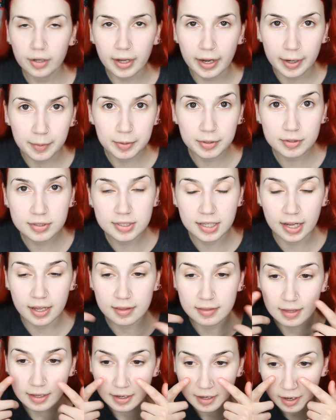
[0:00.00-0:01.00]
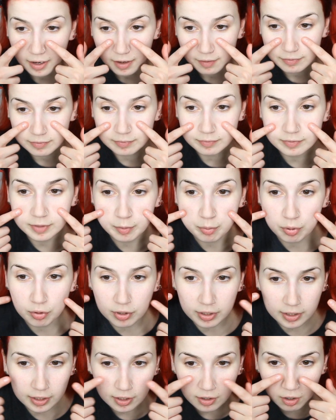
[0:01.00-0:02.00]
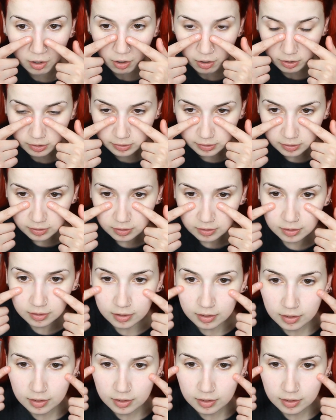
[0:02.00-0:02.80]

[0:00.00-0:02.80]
Okay, I will say that after putting it on,